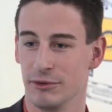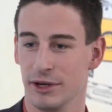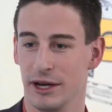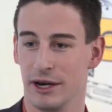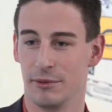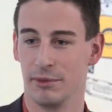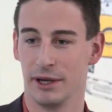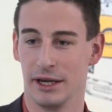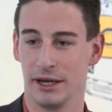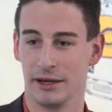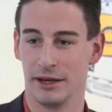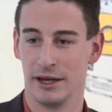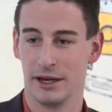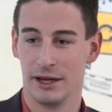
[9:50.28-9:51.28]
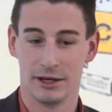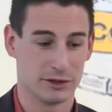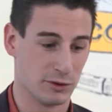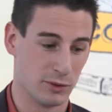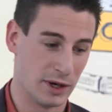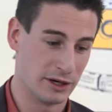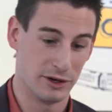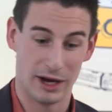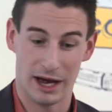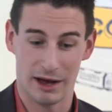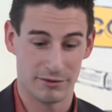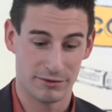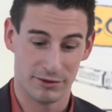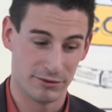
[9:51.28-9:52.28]
with AirPlay. So whether you
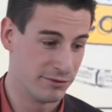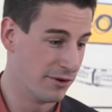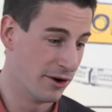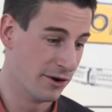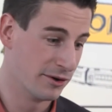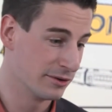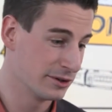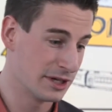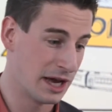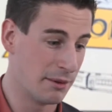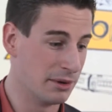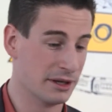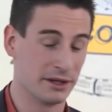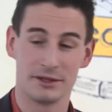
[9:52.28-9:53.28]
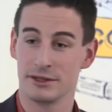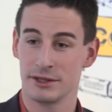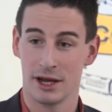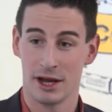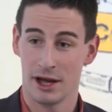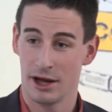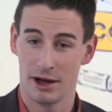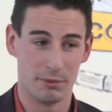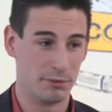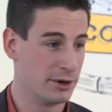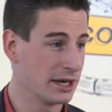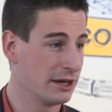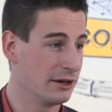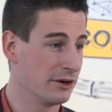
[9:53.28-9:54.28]
have a phone, tablet, uh,
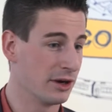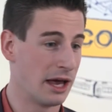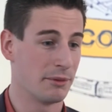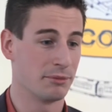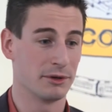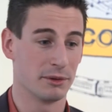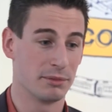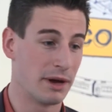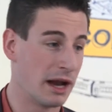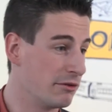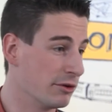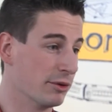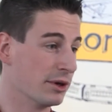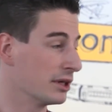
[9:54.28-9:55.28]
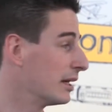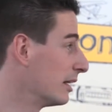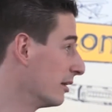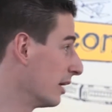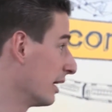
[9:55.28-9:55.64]
bring in your laptop. Everyone can